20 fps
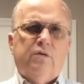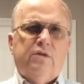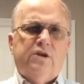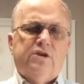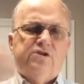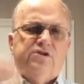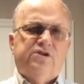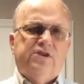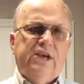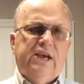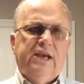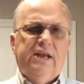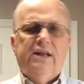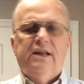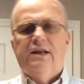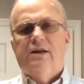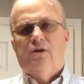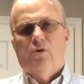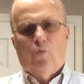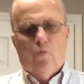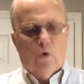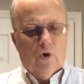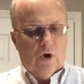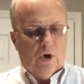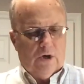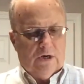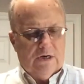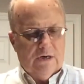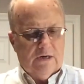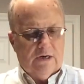the seed in the
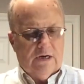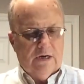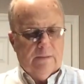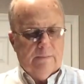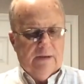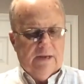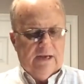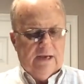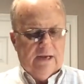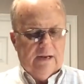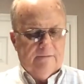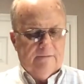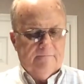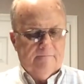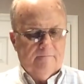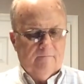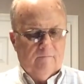Word can come in.